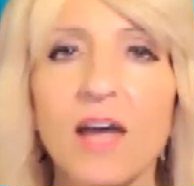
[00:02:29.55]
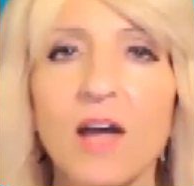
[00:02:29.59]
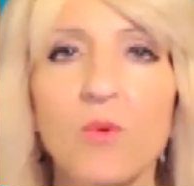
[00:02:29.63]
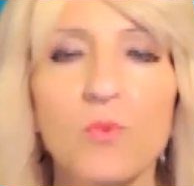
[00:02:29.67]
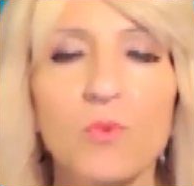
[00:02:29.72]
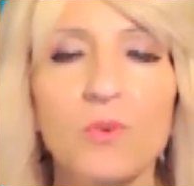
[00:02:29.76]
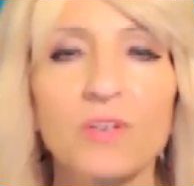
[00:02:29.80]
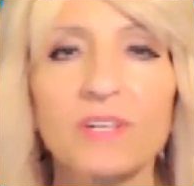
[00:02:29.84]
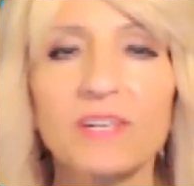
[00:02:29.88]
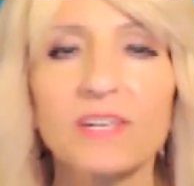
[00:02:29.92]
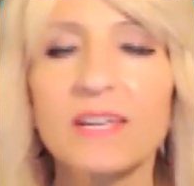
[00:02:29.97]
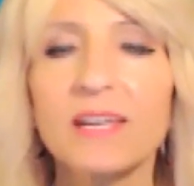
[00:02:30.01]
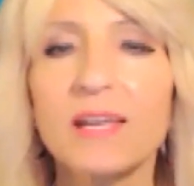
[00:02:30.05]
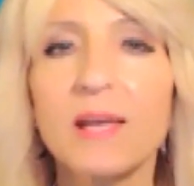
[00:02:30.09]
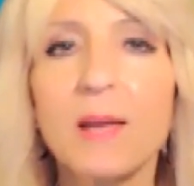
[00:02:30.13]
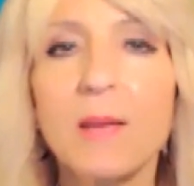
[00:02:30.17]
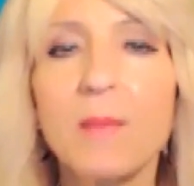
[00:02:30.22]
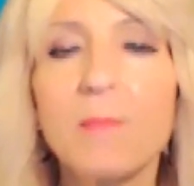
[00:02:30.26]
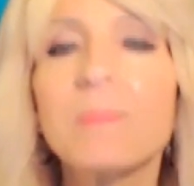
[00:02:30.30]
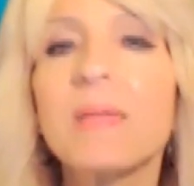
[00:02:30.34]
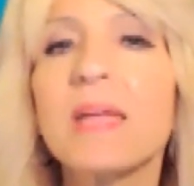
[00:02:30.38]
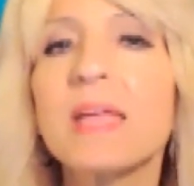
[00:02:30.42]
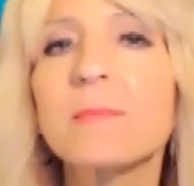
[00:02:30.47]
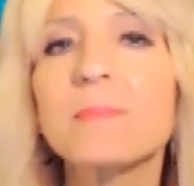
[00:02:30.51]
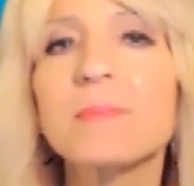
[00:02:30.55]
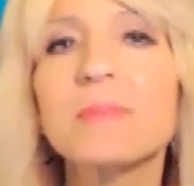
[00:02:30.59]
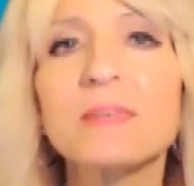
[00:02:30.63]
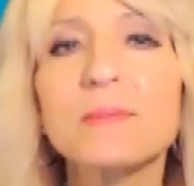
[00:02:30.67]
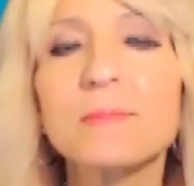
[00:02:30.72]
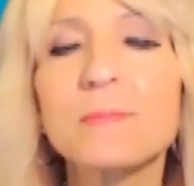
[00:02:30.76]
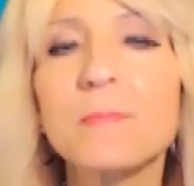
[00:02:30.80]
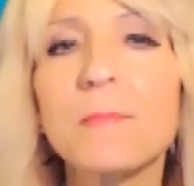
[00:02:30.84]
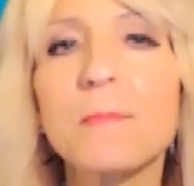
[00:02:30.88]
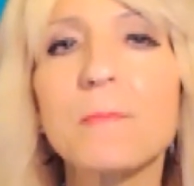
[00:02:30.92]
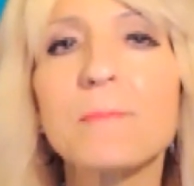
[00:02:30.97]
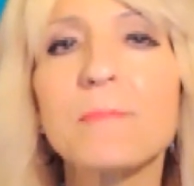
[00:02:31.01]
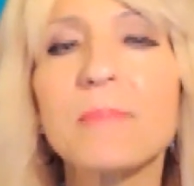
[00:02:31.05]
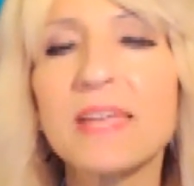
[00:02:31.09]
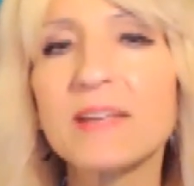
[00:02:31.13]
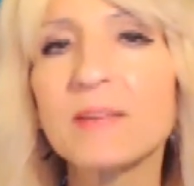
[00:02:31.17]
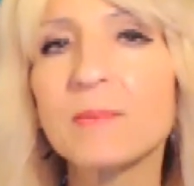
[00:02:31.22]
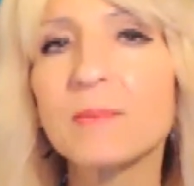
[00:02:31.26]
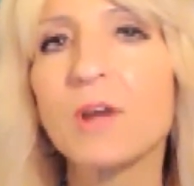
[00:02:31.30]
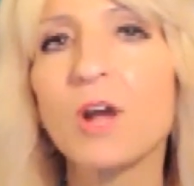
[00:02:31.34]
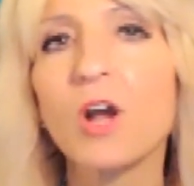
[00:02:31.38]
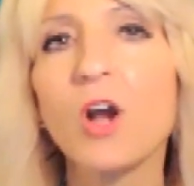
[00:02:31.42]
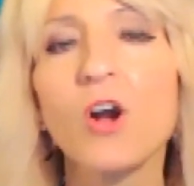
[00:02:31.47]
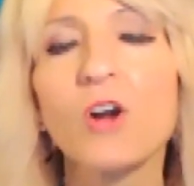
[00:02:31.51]
would maybe make
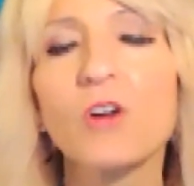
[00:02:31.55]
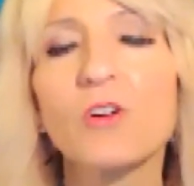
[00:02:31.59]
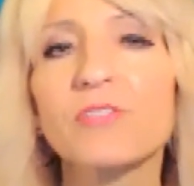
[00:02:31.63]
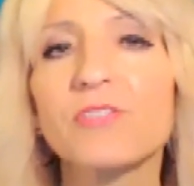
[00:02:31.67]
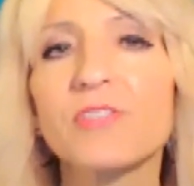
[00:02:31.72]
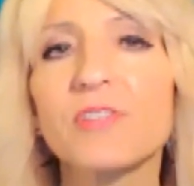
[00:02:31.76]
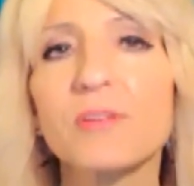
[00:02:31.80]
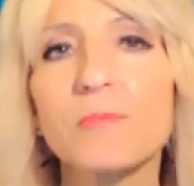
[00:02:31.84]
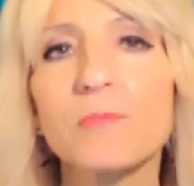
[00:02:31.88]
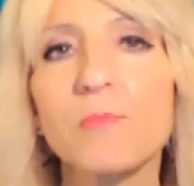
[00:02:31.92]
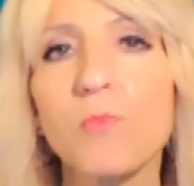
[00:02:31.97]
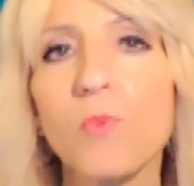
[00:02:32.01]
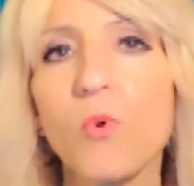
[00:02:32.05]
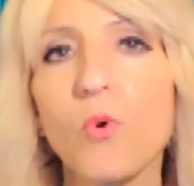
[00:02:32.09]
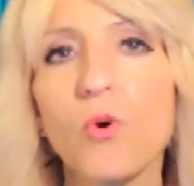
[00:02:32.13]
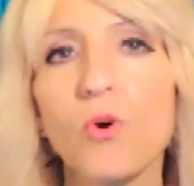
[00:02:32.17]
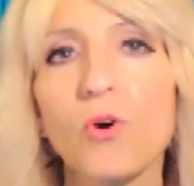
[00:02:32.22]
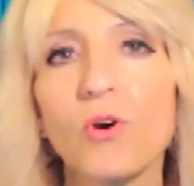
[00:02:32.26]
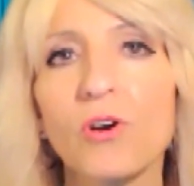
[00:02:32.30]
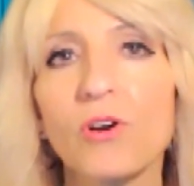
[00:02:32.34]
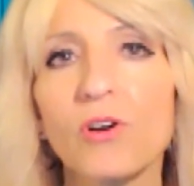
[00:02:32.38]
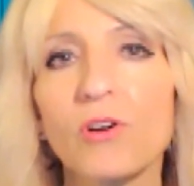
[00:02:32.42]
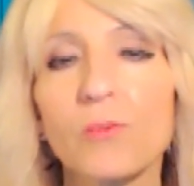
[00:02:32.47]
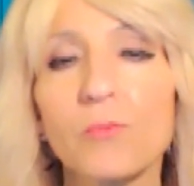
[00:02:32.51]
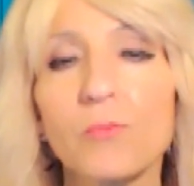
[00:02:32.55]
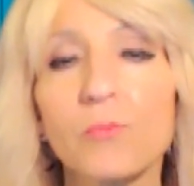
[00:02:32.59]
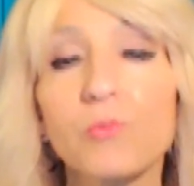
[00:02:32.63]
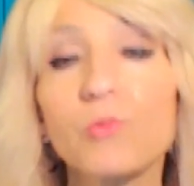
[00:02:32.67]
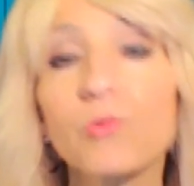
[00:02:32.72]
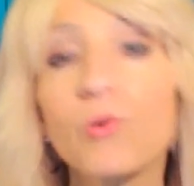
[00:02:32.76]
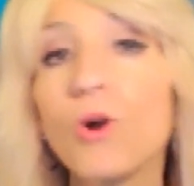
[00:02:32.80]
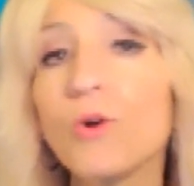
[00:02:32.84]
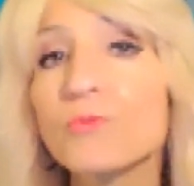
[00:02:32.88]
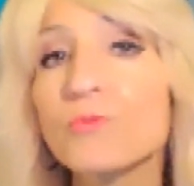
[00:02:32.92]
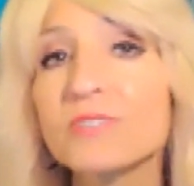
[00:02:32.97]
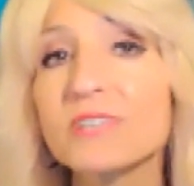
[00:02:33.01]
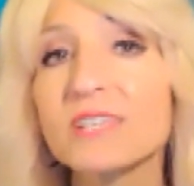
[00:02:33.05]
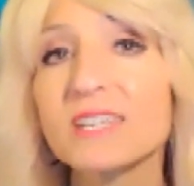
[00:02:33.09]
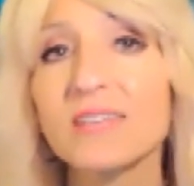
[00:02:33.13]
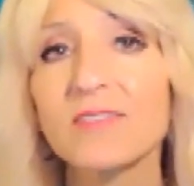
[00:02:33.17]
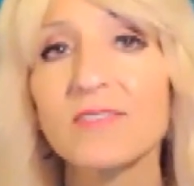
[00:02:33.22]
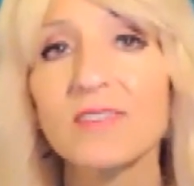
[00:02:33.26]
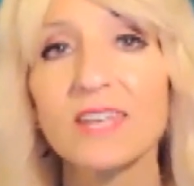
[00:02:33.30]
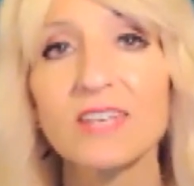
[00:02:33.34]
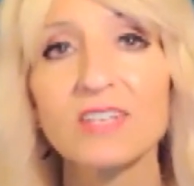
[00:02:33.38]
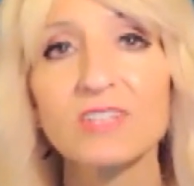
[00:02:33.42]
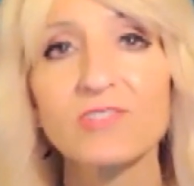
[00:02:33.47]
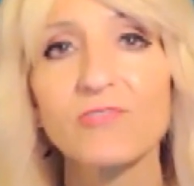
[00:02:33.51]
McCarthy more prone to
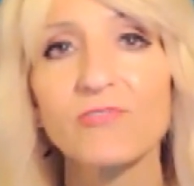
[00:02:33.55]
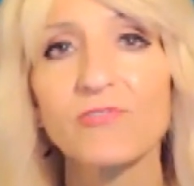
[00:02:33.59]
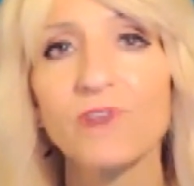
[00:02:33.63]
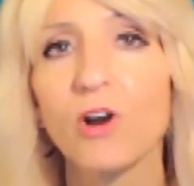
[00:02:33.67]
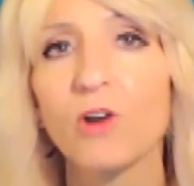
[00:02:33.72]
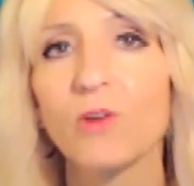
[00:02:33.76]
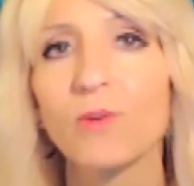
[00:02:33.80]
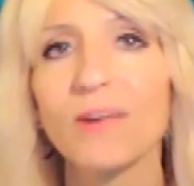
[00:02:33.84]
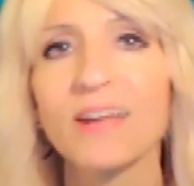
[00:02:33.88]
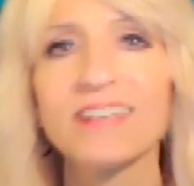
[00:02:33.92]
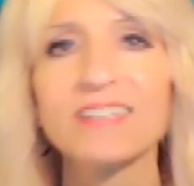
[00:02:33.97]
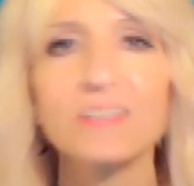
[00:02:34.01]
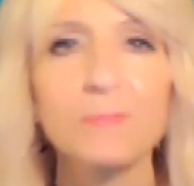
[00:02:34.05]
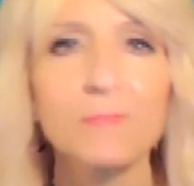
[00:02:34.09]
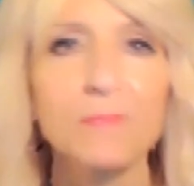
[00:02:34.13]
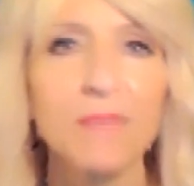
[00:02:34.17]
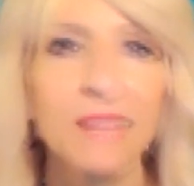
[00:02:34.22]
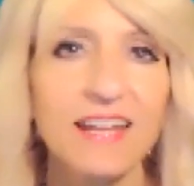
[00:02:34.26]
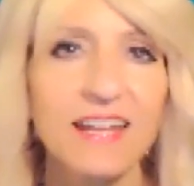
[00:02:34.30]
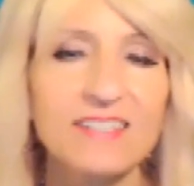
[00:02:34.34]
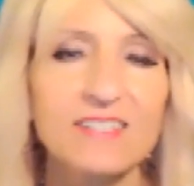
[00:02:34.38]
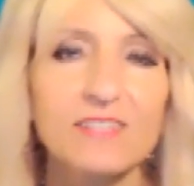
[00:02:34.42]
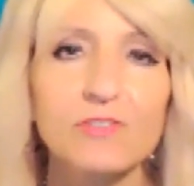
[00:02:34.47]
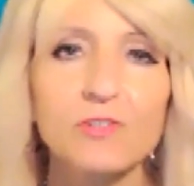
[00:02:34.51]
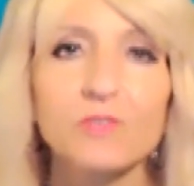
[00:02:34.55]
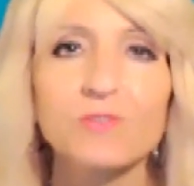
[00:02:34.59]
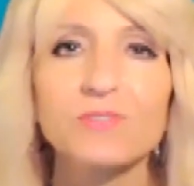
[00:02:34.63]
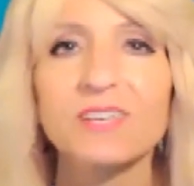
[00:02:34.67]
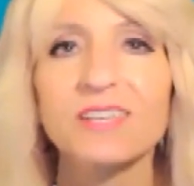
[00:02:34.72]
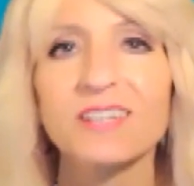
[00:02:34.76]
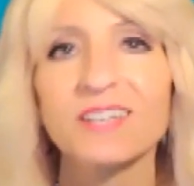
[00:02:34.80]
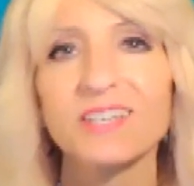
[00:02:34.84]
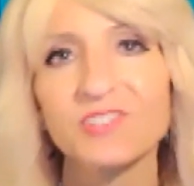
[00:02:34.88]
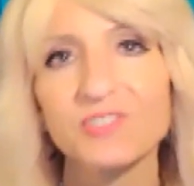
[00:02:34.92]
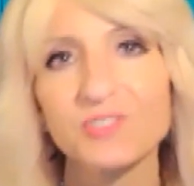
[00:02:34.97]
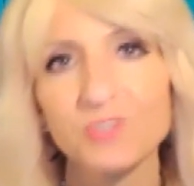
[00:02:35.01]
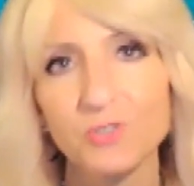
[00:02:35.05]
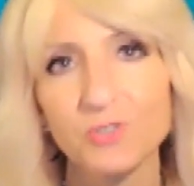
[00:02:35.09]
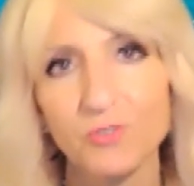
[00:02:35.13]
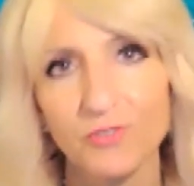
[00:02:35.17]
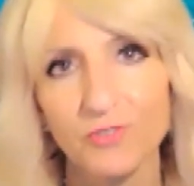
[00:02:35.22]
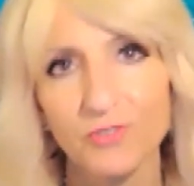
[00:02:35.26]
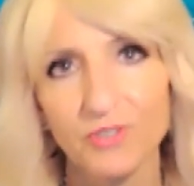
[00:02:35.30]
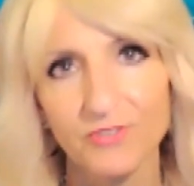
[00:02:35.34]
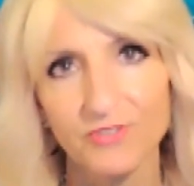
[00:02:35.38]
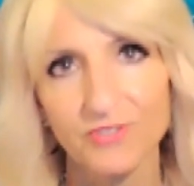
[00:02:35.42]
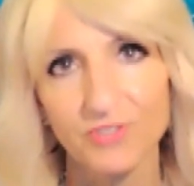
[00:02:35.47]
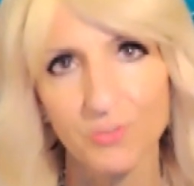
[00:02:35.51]
giving in to far right demands, losing
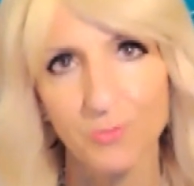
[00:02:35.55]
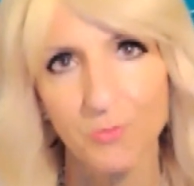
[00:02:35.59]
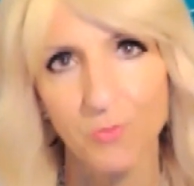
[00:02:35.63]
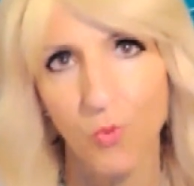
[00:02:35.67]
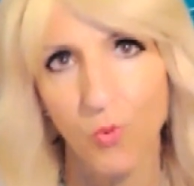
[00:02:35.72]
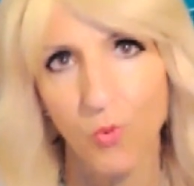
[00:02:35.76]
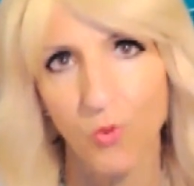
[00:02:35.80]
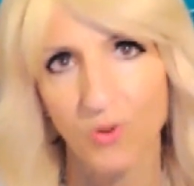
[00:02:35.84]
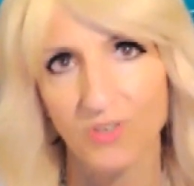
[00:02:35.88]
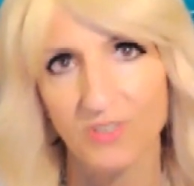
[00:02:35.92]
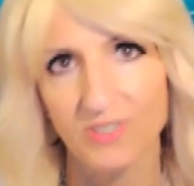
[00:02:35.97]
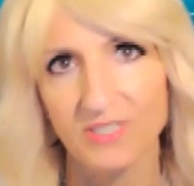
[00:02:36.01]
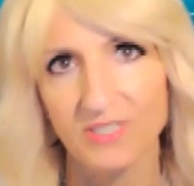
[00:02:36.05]
conservative support?